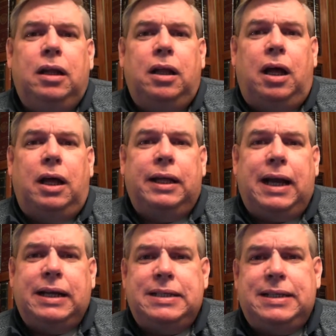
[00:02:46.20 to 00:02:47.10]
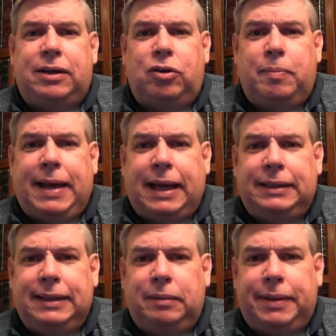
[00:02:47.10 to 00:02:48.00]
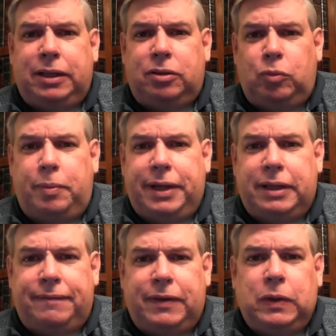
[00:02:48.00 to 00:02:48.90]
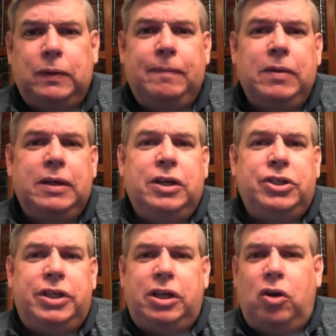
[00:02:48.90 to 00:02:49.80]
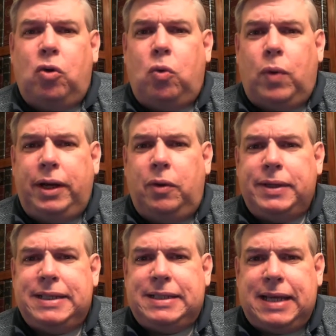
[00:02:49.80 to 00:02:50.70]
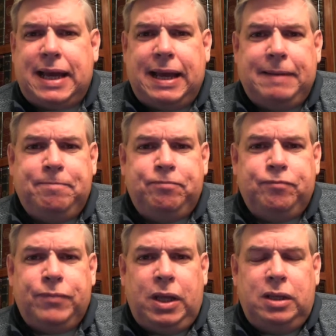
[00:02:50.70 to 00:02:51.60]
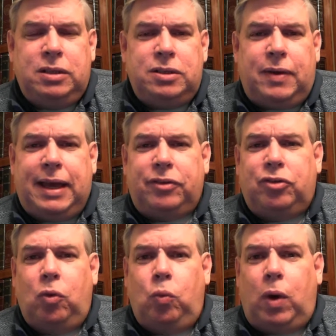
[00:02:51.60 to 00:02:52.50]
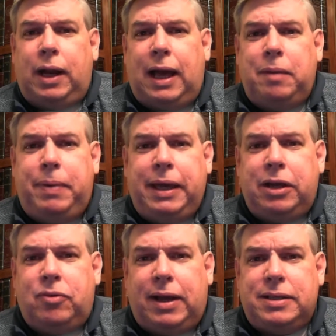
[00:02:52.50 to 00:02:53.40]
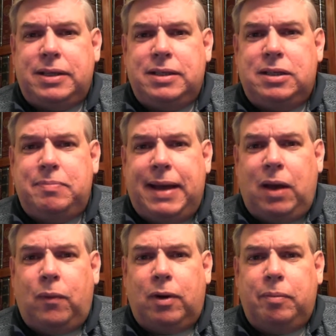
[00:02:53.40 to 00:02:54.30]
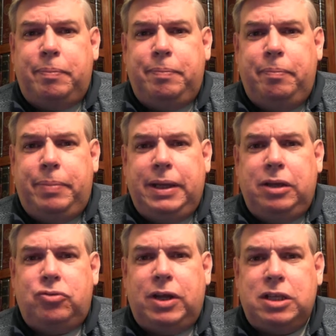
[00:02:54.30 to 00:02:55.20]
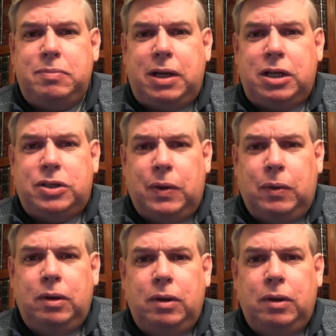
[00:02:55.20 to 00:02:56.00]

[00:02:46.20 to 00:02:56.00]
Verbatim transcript: Uh, it kind of set her back a little bit. The woman on the phone, she didn't know, quite know what to say. So I asked her, what IP address is the malware being transmitted to?